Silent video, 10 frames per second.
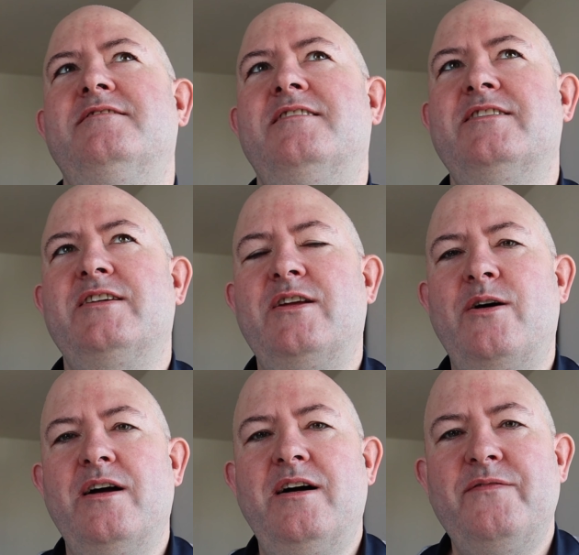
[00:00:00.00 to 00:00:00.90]
I don't know,
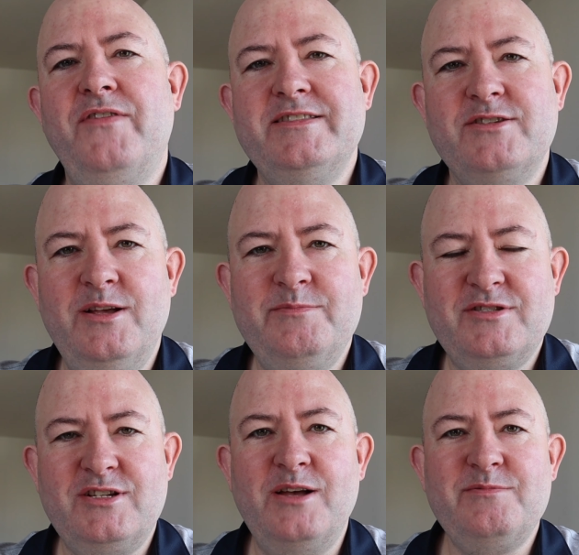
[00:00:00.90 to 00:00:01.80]
I find
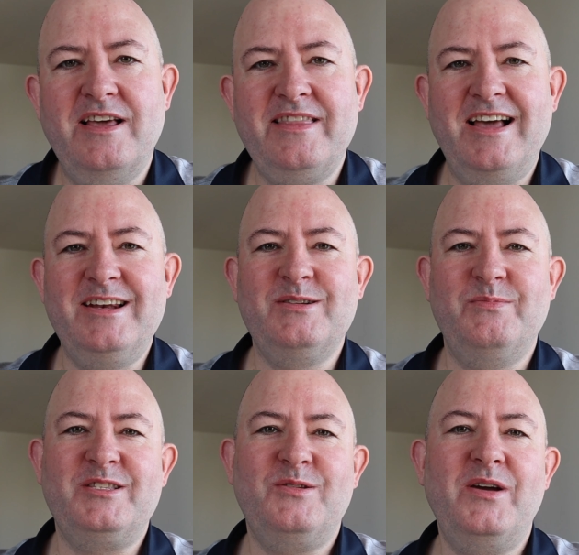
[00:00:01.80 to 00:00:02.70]
terms like that a little
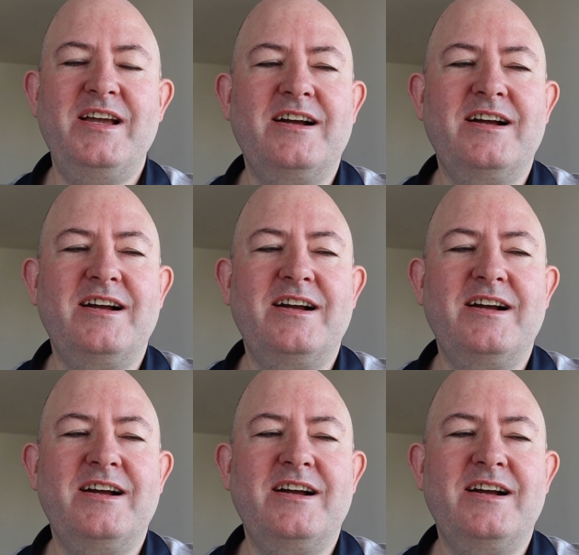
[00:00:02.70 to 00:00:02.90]
bit twee.